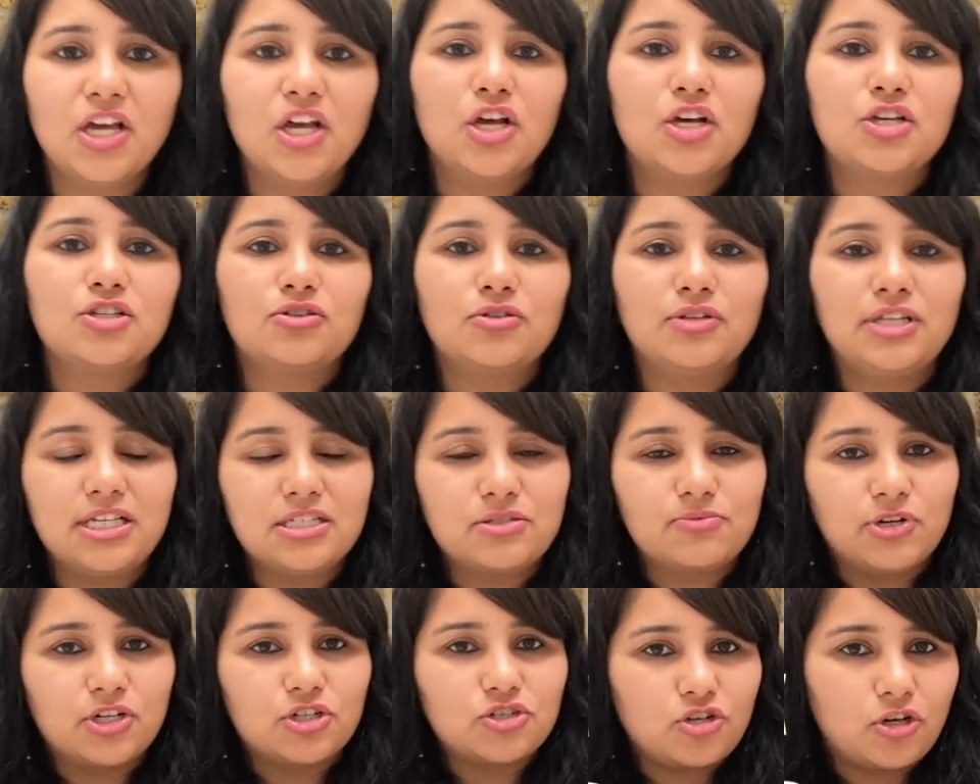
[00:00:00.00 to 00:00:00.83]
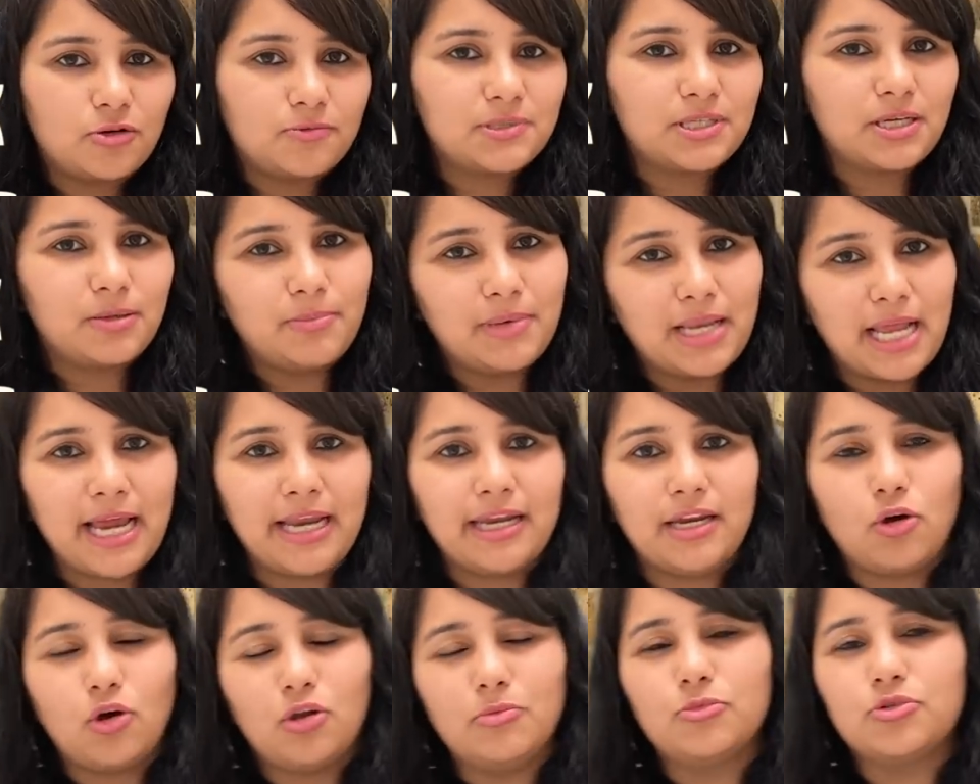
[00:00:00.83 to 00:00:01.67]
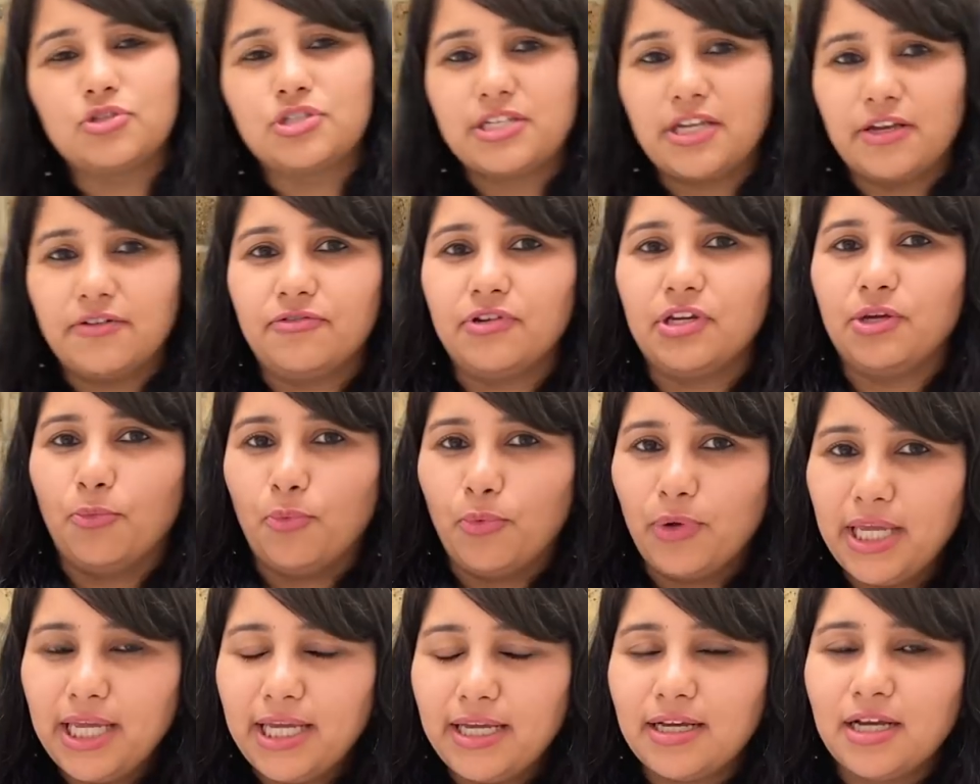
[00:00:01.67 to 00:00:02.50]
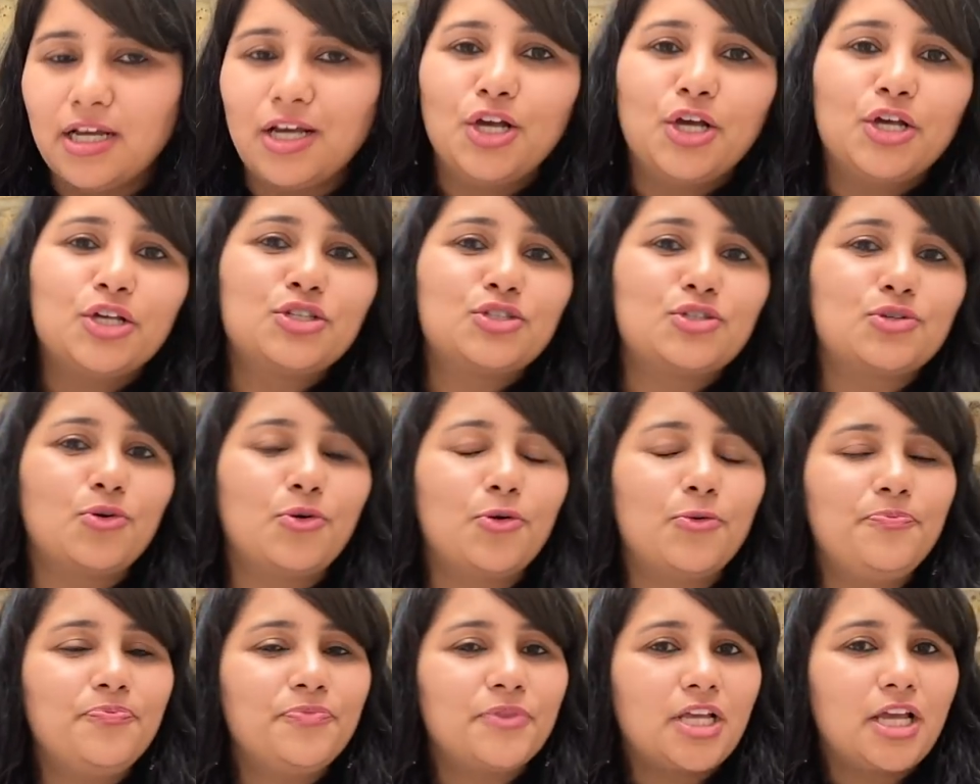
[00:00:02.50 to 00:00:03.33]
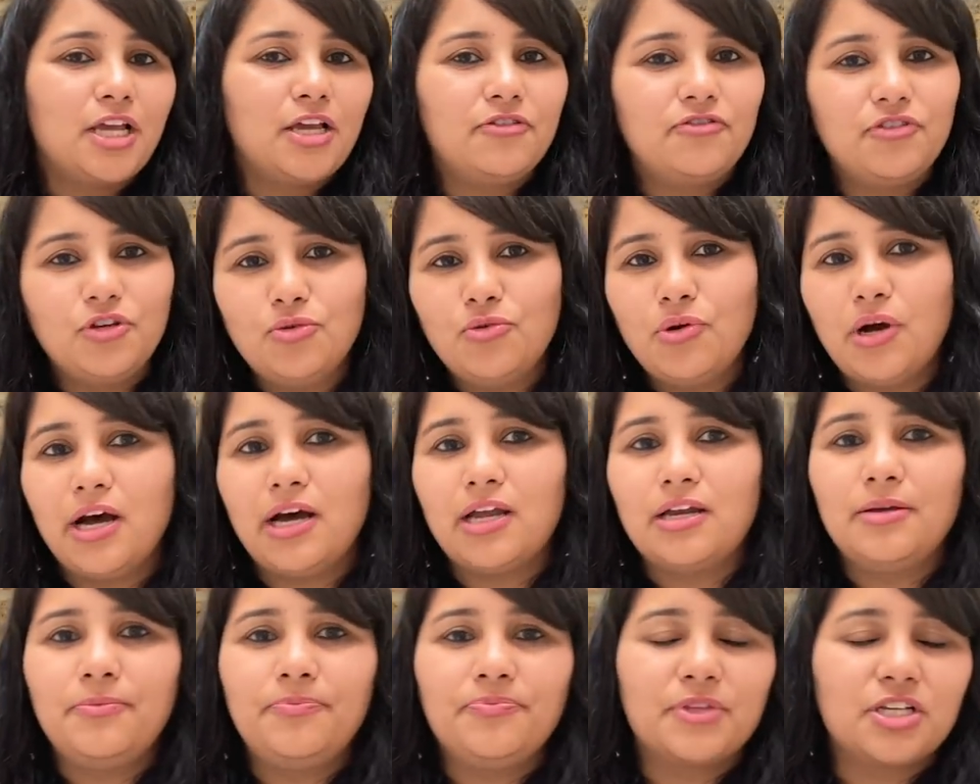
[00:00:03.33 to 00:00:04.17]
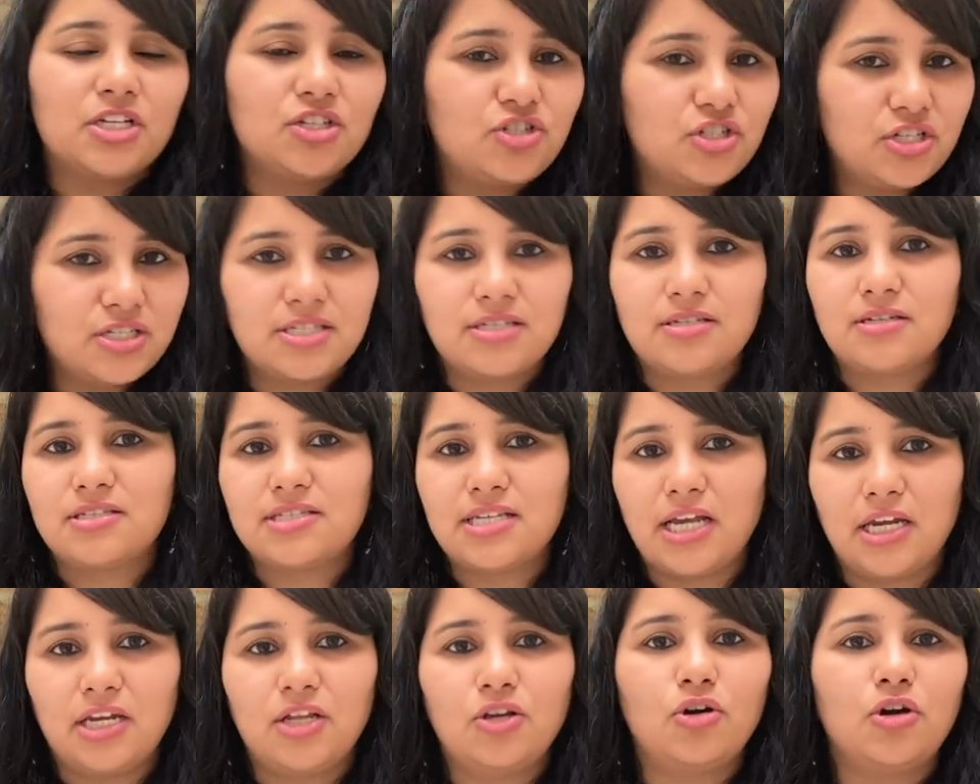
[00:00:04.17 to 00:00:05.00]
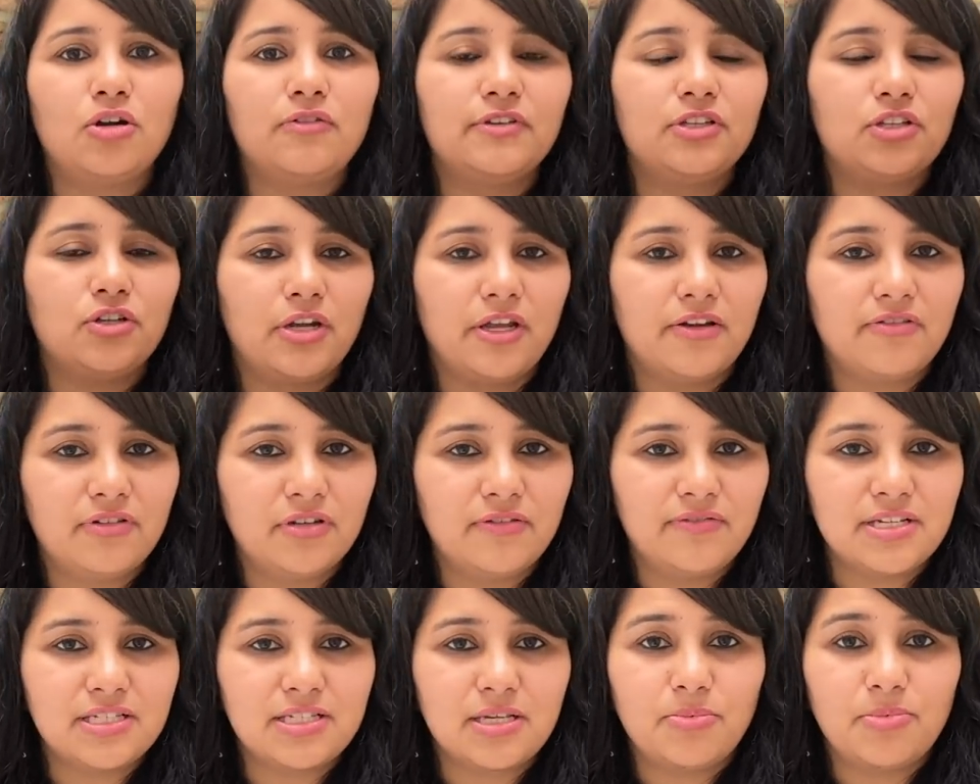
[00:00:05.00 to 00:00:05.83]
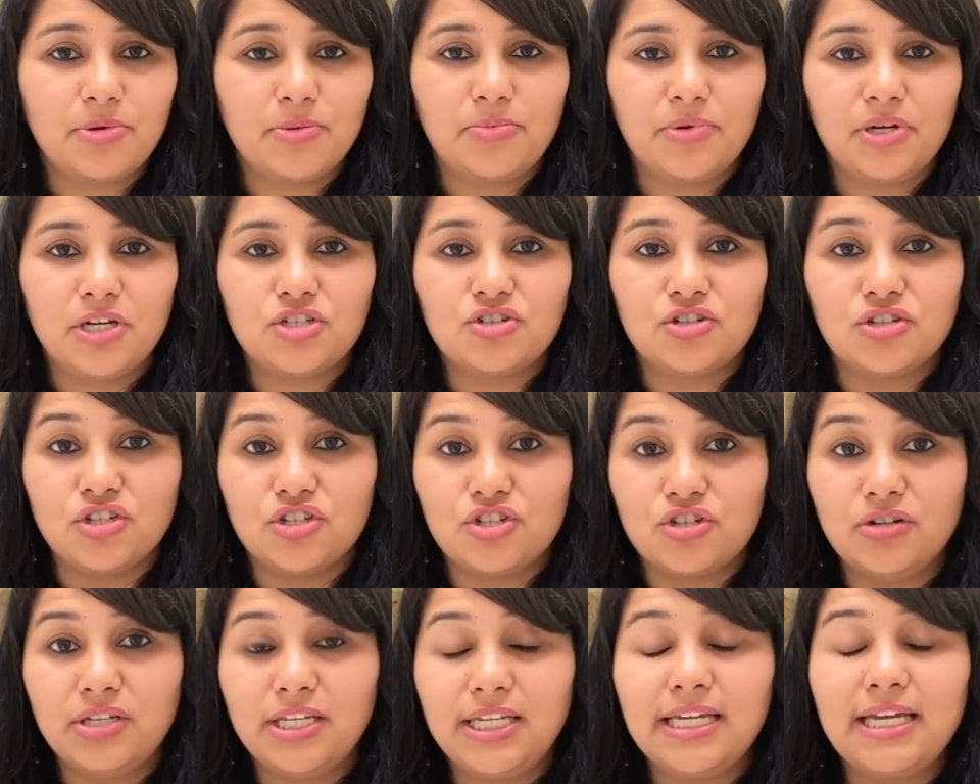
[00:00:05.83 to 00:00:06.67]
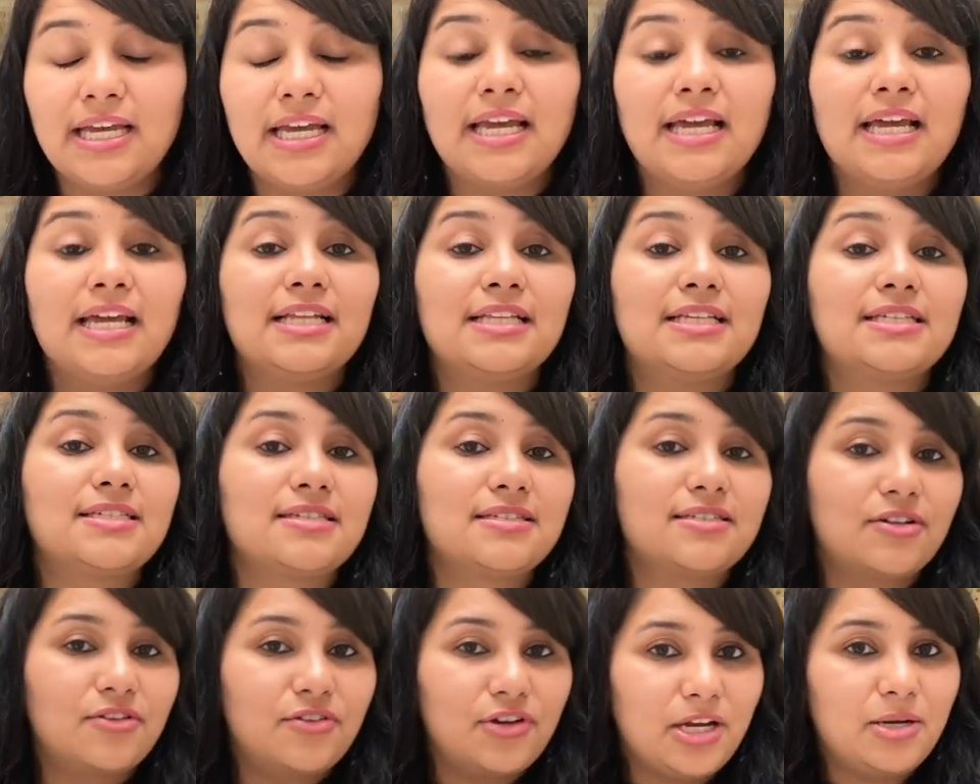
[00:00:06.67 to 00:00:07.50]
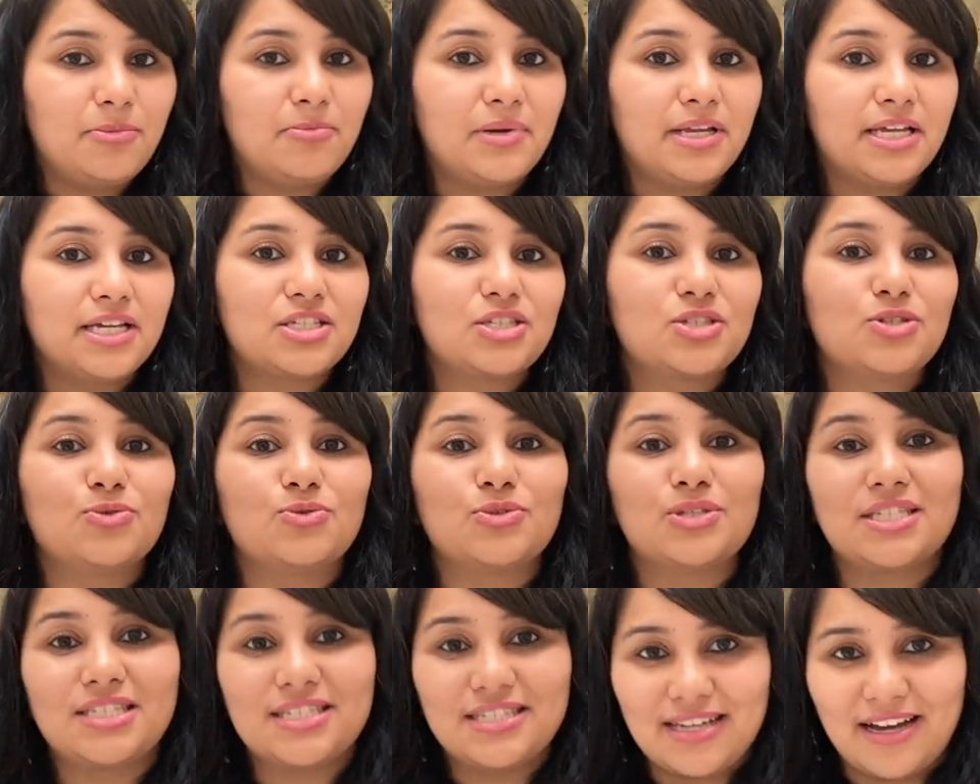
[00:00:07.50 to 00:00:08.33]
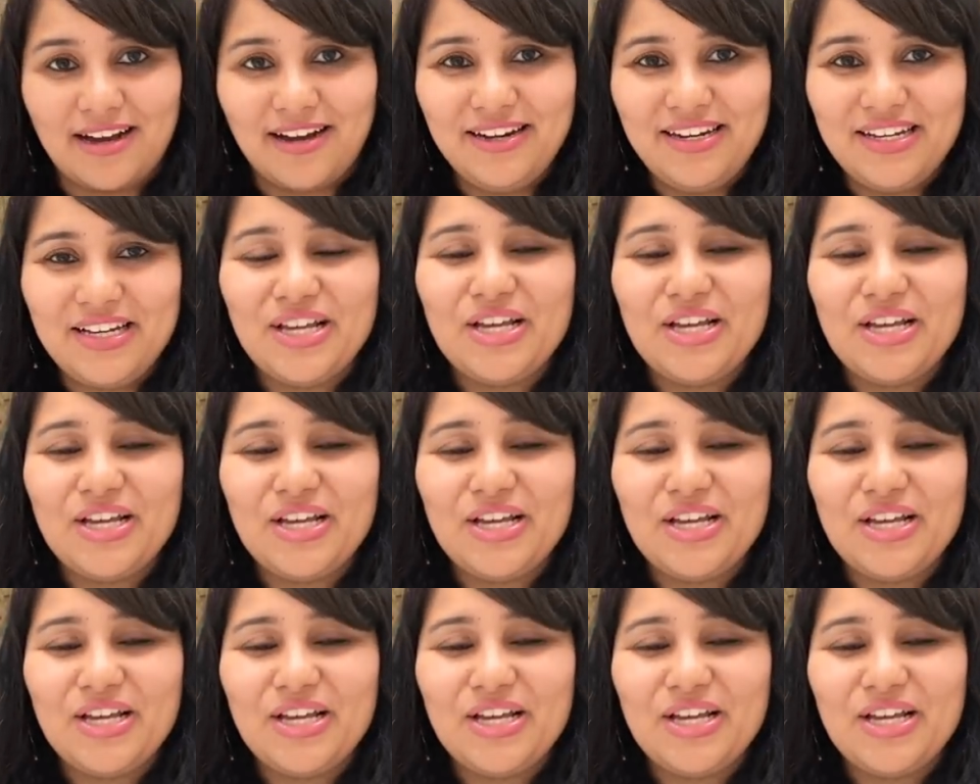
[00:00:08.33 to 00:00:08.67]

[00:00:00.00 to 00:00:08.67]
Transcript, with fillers: So these workshops are planned almost every week. So if you are just starting out with your F one visa preparation journey, this is a great place to start.